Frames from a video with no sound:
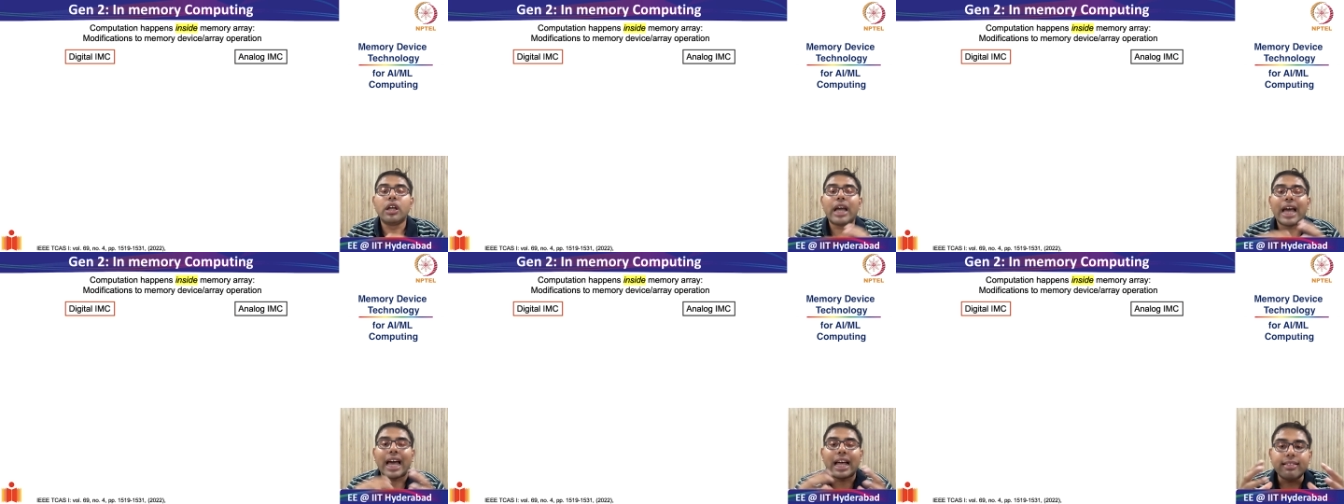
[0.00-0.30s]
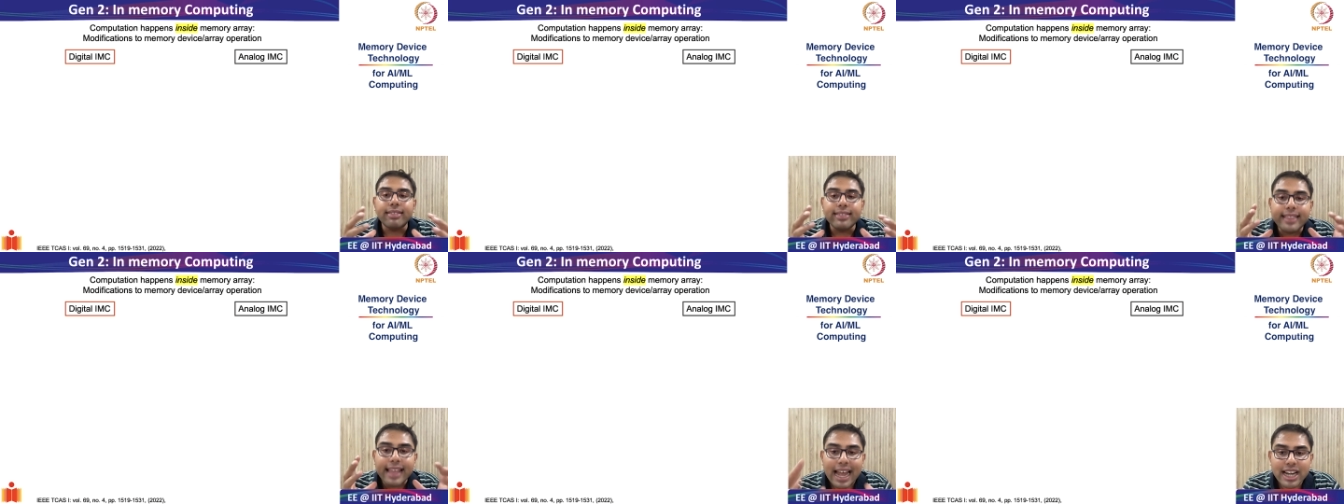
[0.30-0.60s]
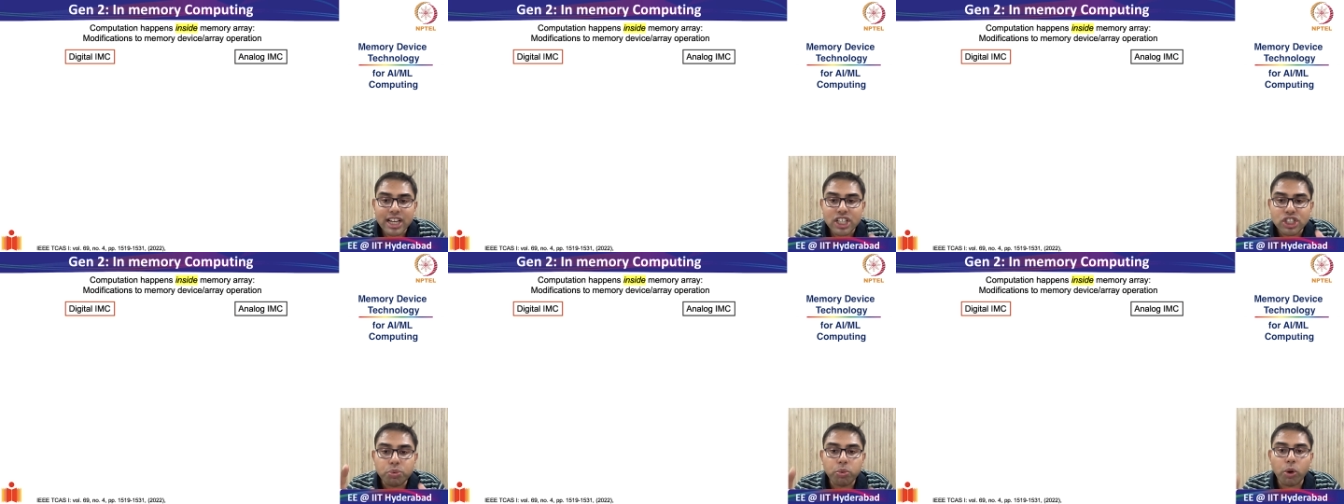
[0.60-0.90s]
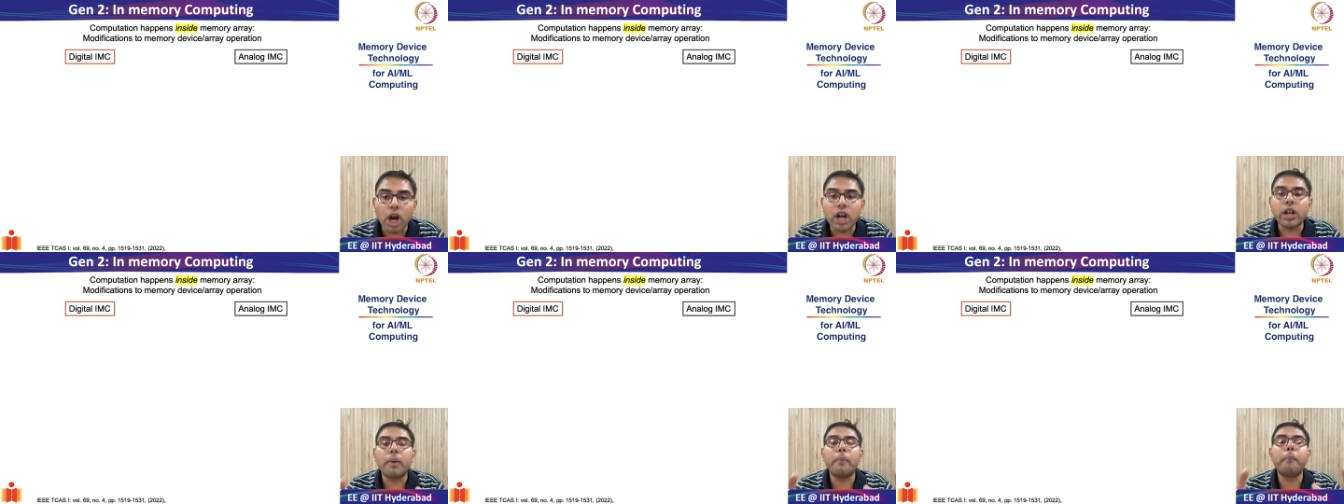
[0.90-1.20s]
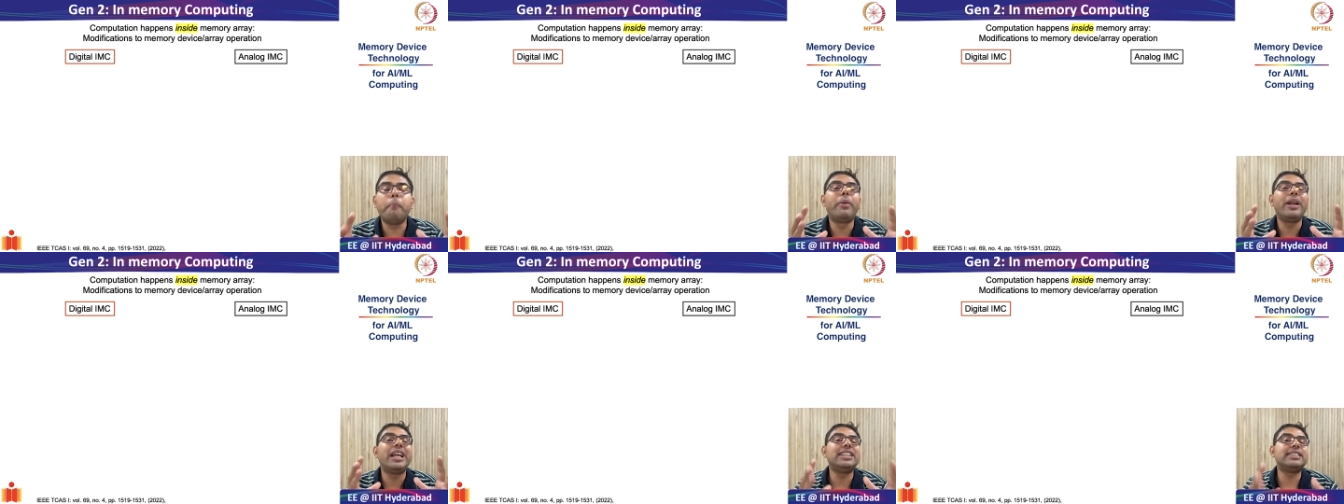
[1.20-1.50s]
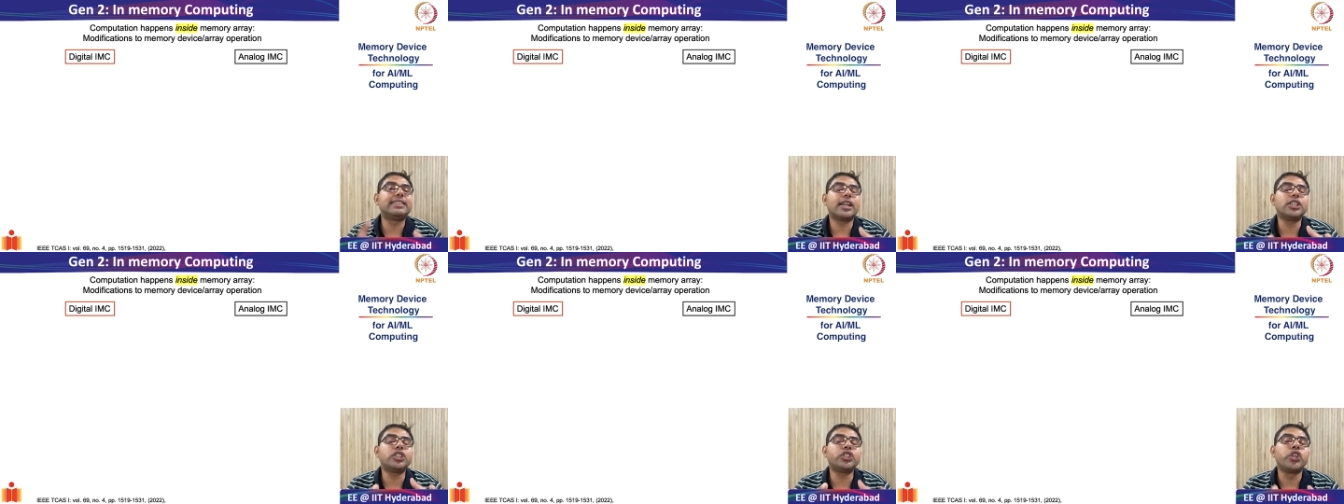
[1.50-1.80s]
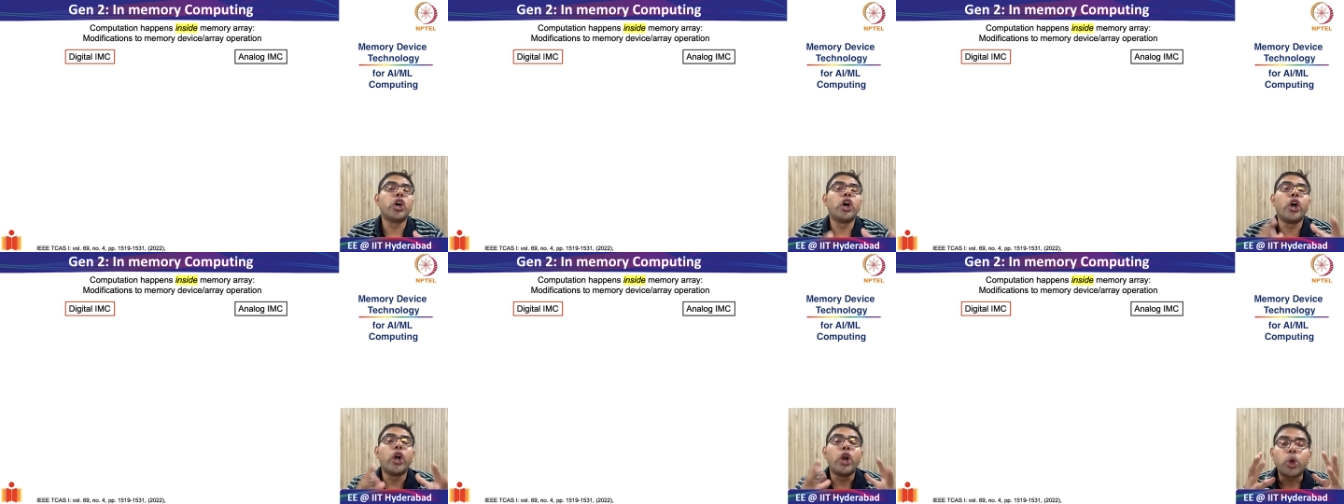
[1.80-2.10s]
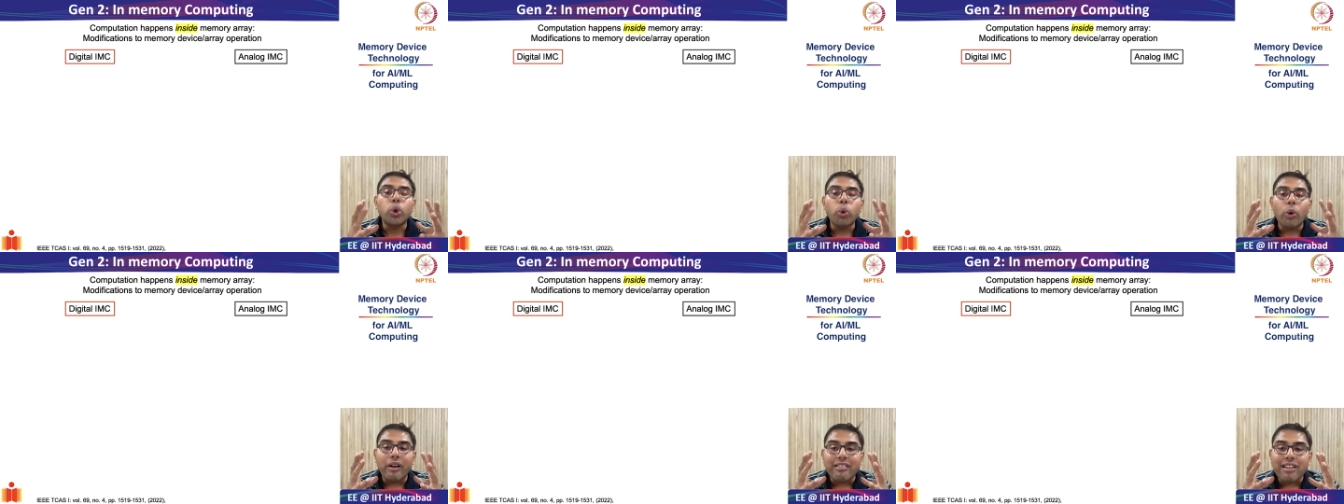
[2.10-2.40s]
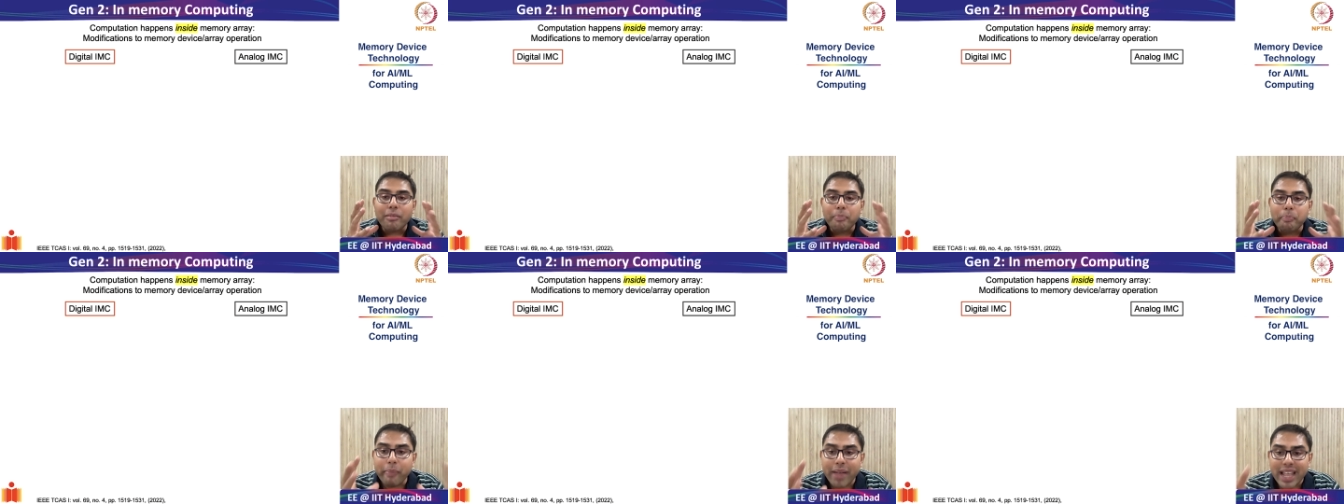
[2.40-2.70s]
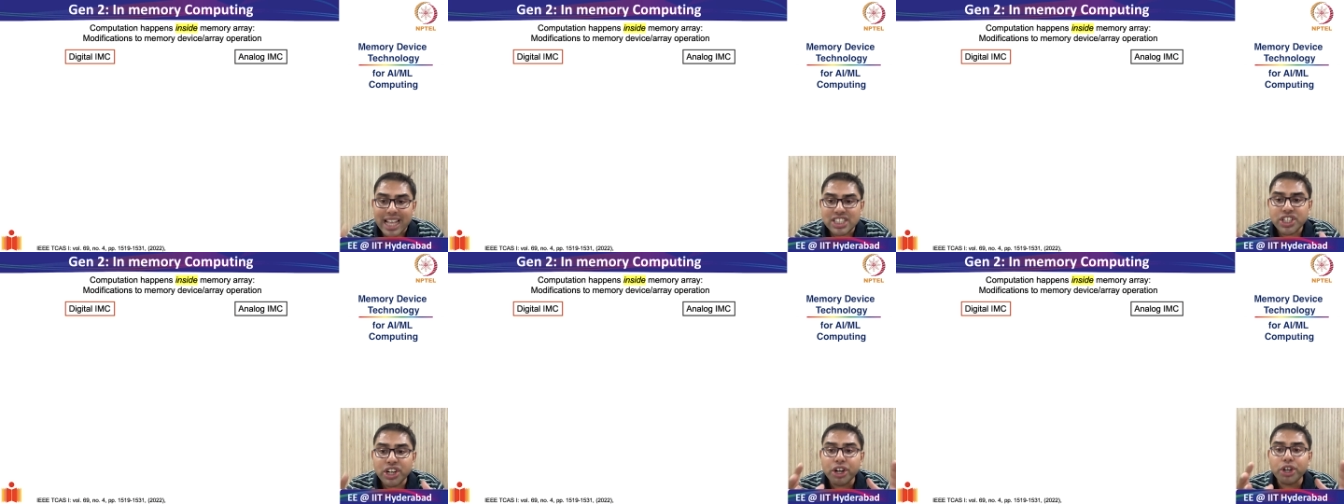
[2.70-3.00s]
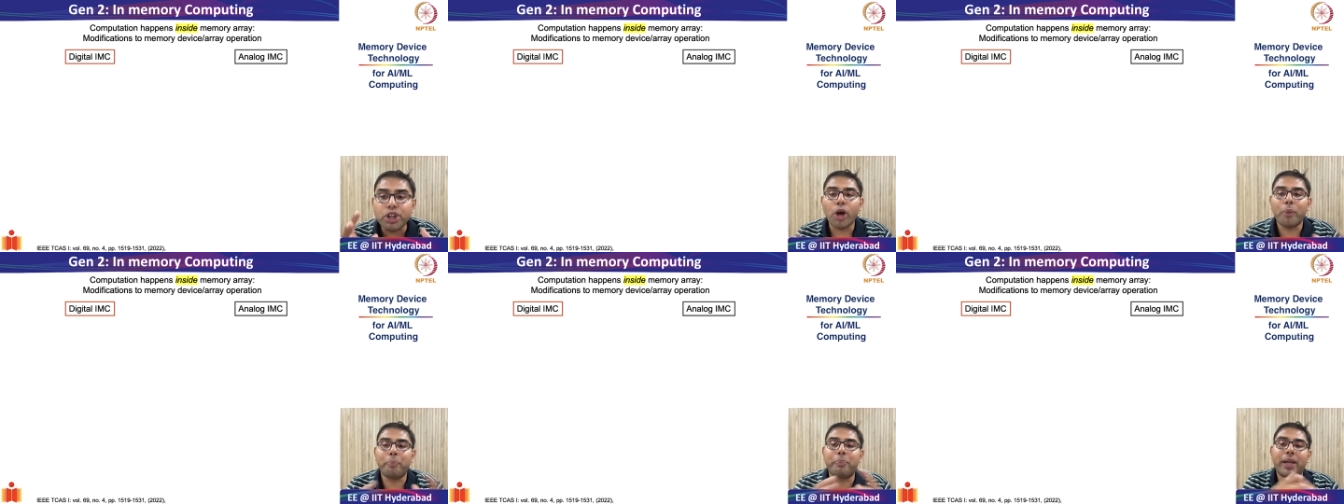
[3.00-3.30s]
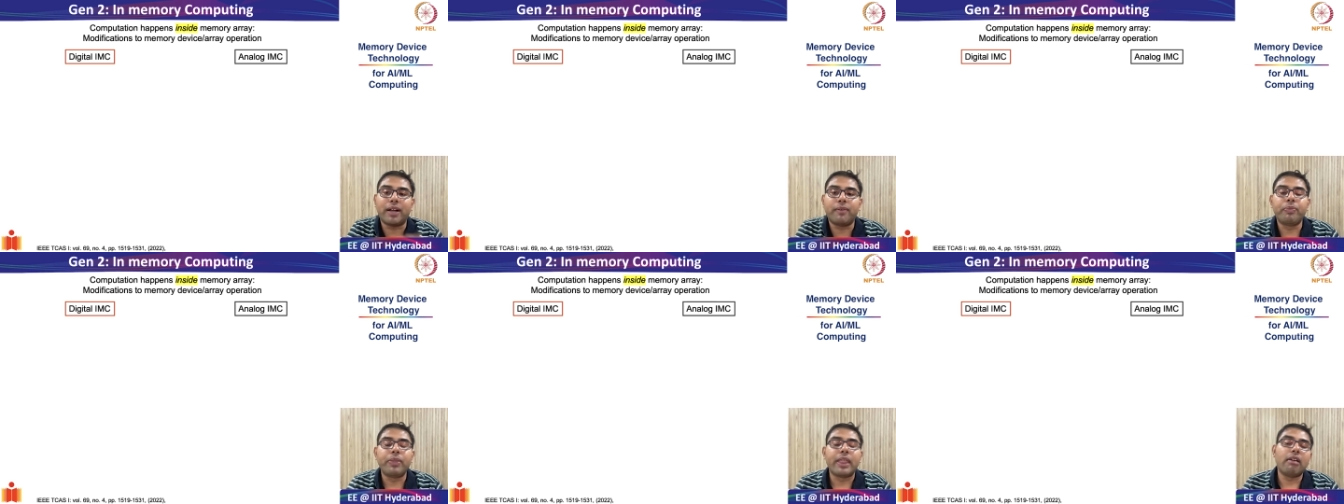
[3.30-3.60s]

And that is what brings us to our major topic,